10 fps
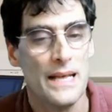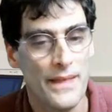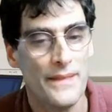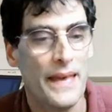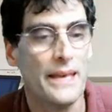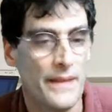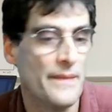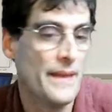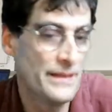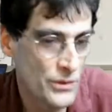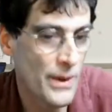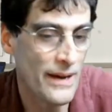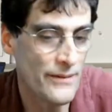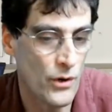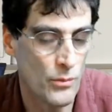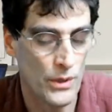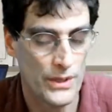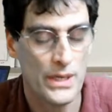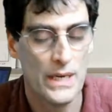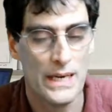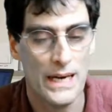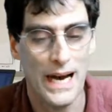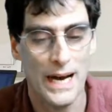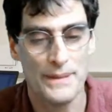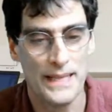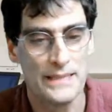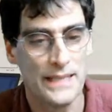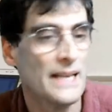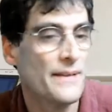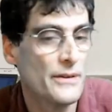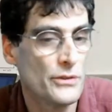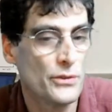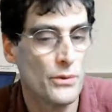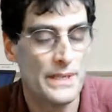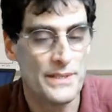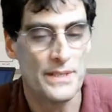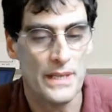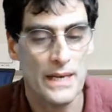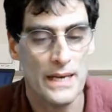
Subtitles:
then they do have homework. But that's kind of their choice.